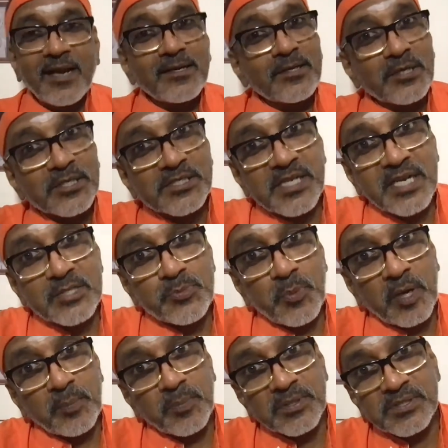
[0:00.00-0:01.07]
And Krishna's
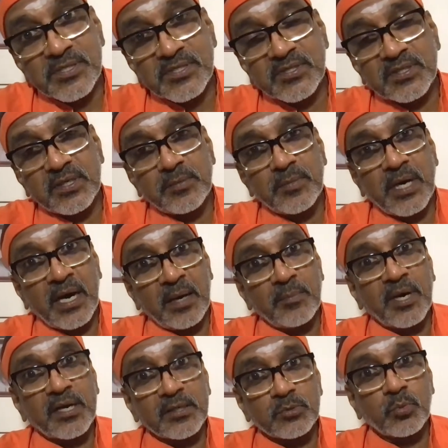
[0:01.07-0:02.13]
purpose is the
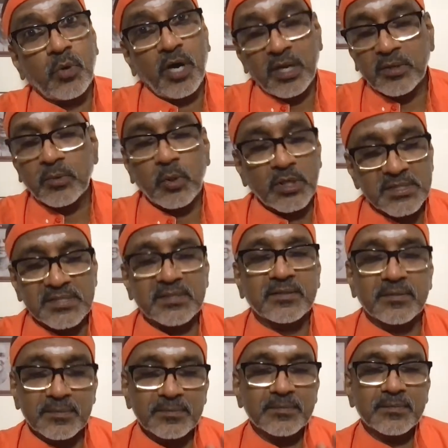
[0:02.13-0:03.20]
Mahabharata war was
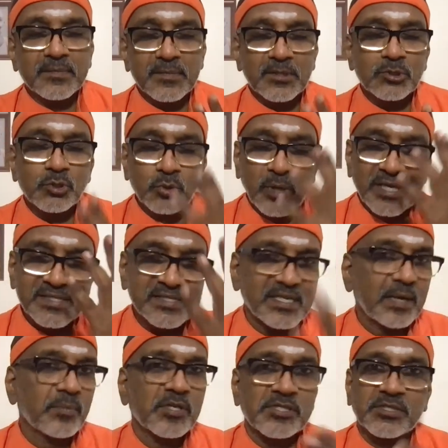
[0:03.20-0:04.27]
to
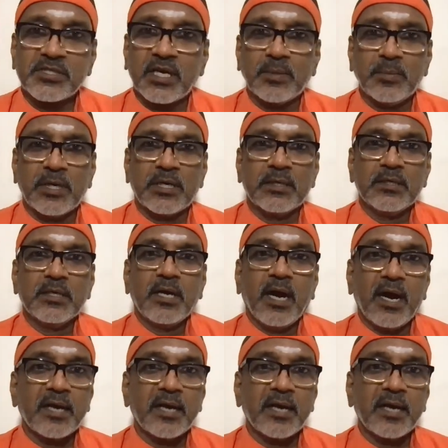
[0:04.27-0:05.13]
establish Dharma.